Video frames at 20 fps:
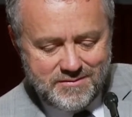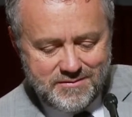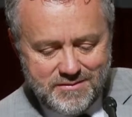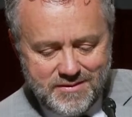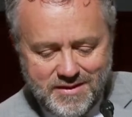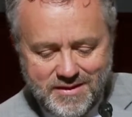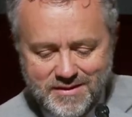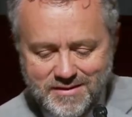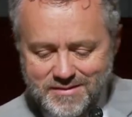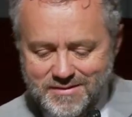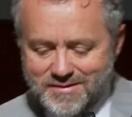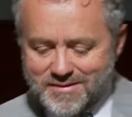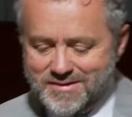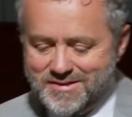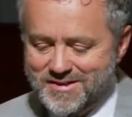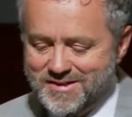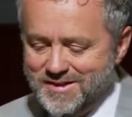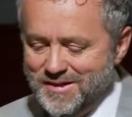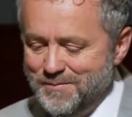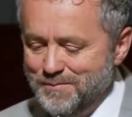Right? This
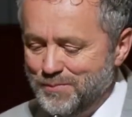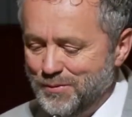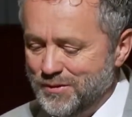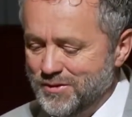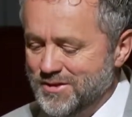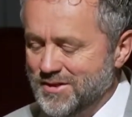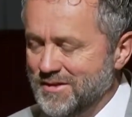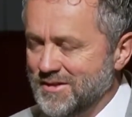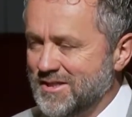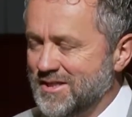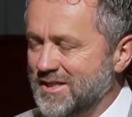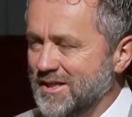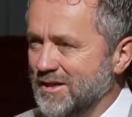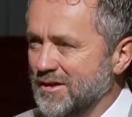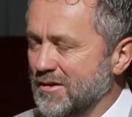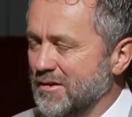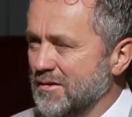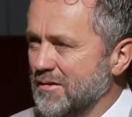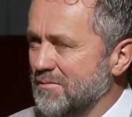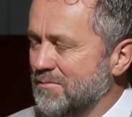simple,
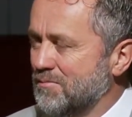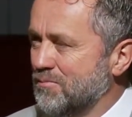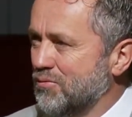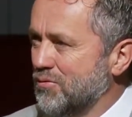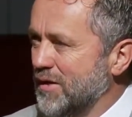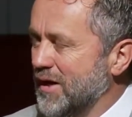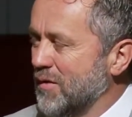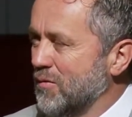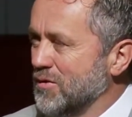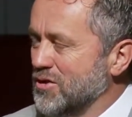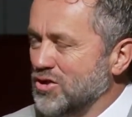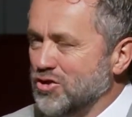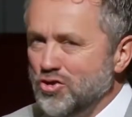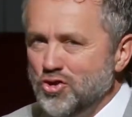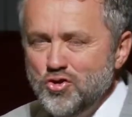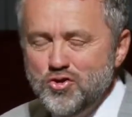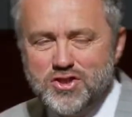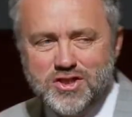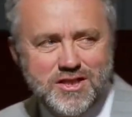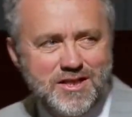sincere prayer was
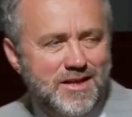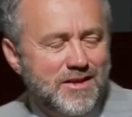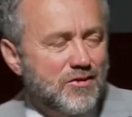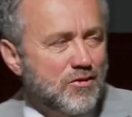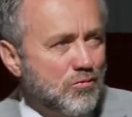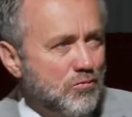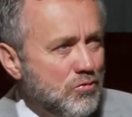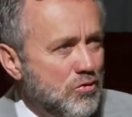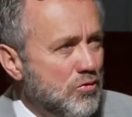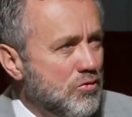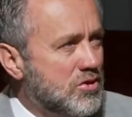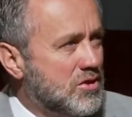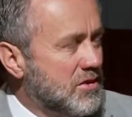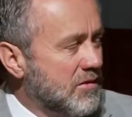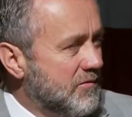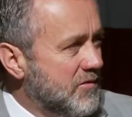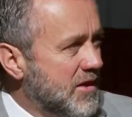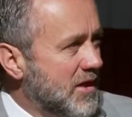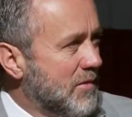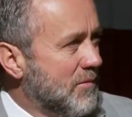loosening the roots
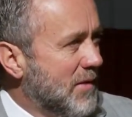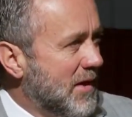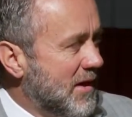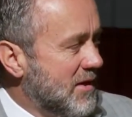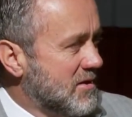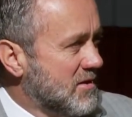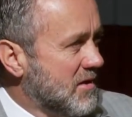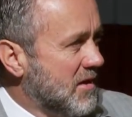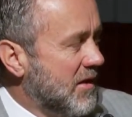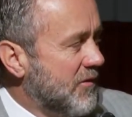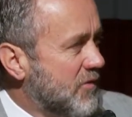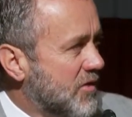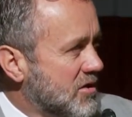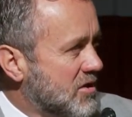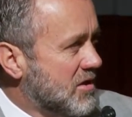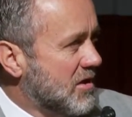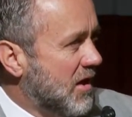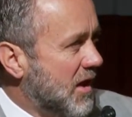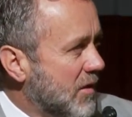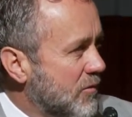of Nehemiah's life
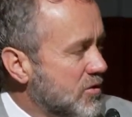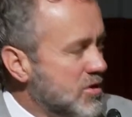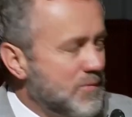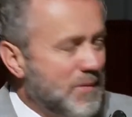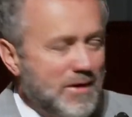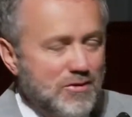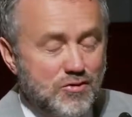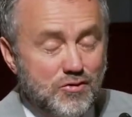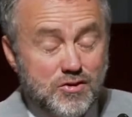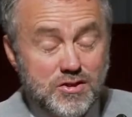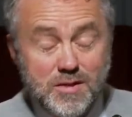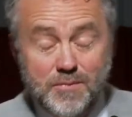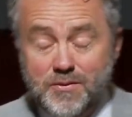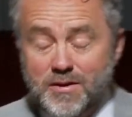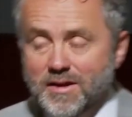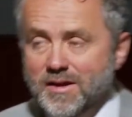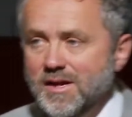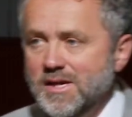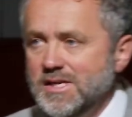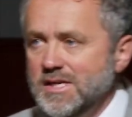because God was about to do
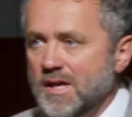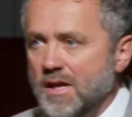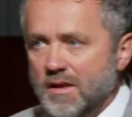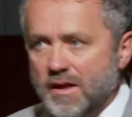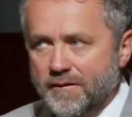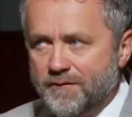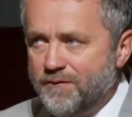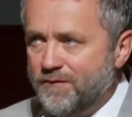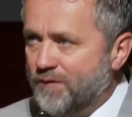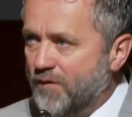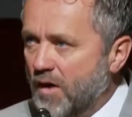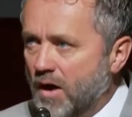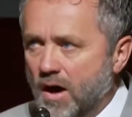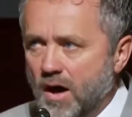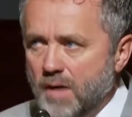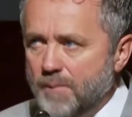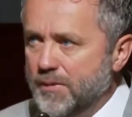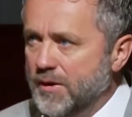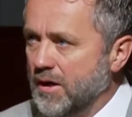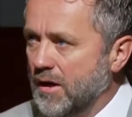something like
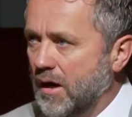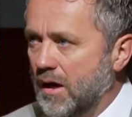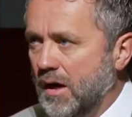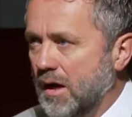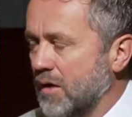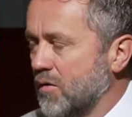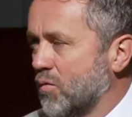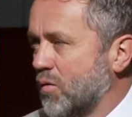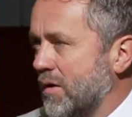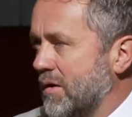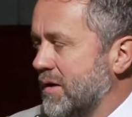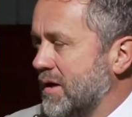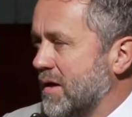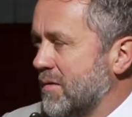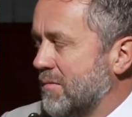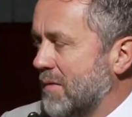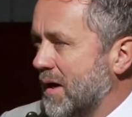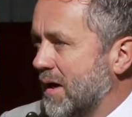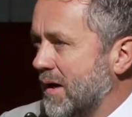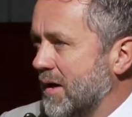far beyond what
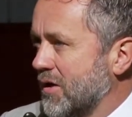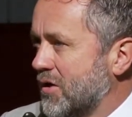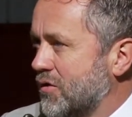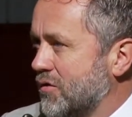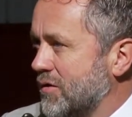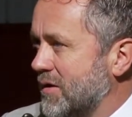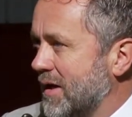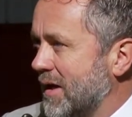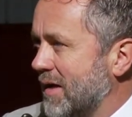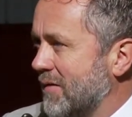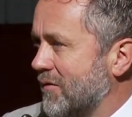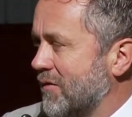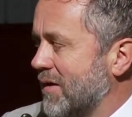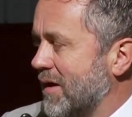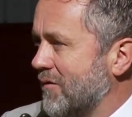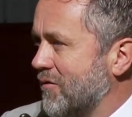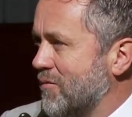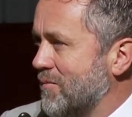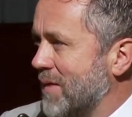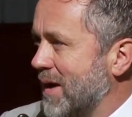Nehemiah could ever
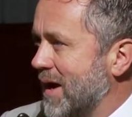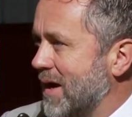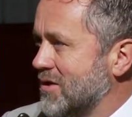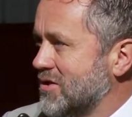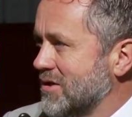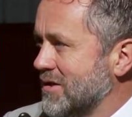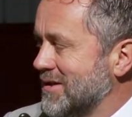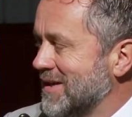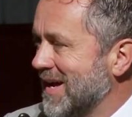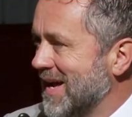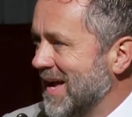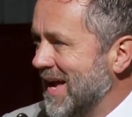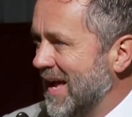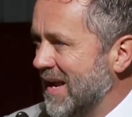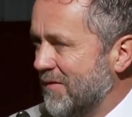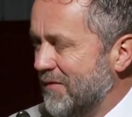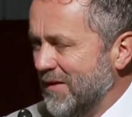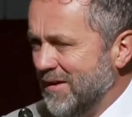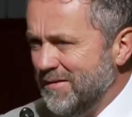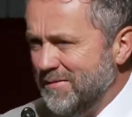have imagined.
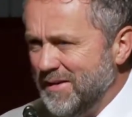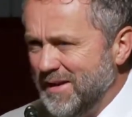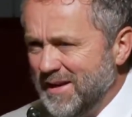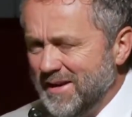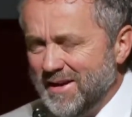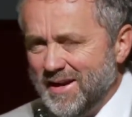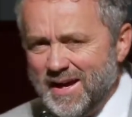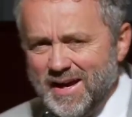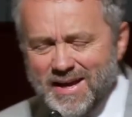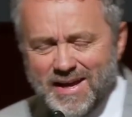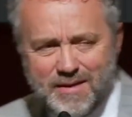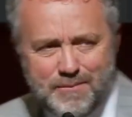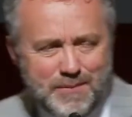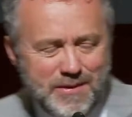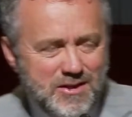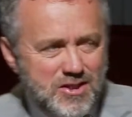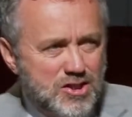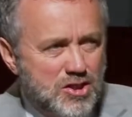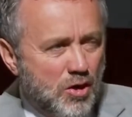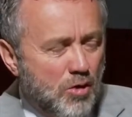And if Nehemiah had
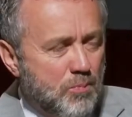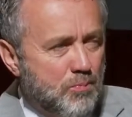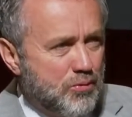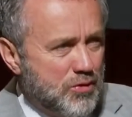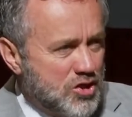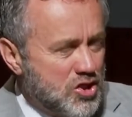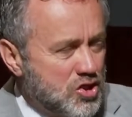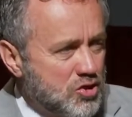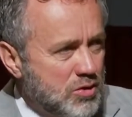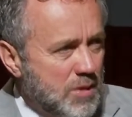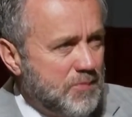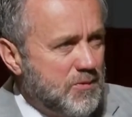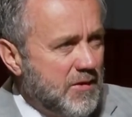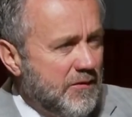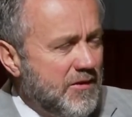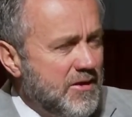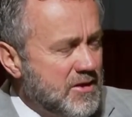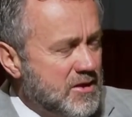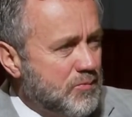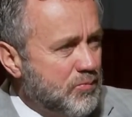been so
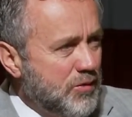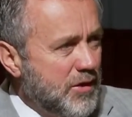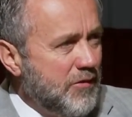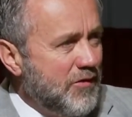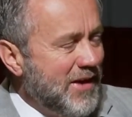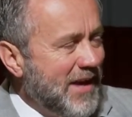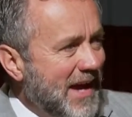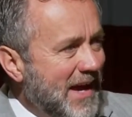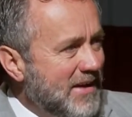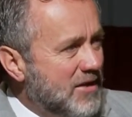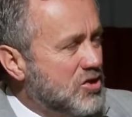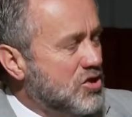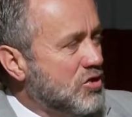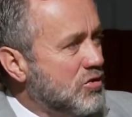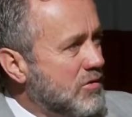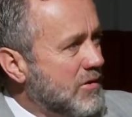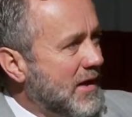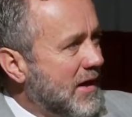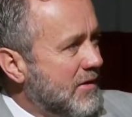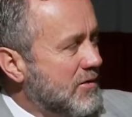prescriptive in his prayer that it had to
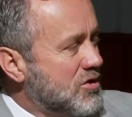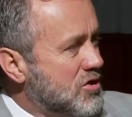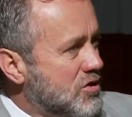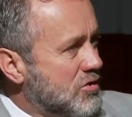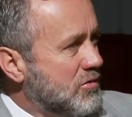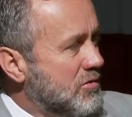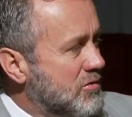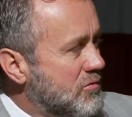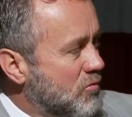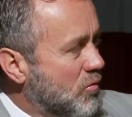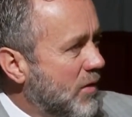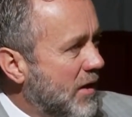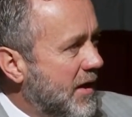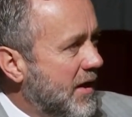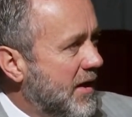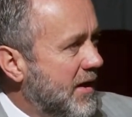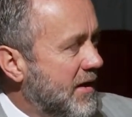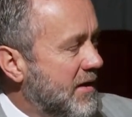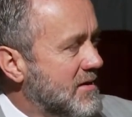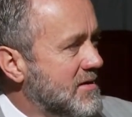turn out a certain
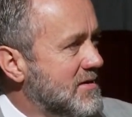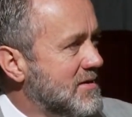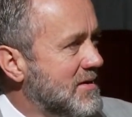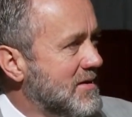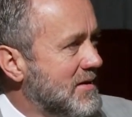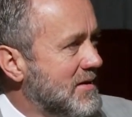way,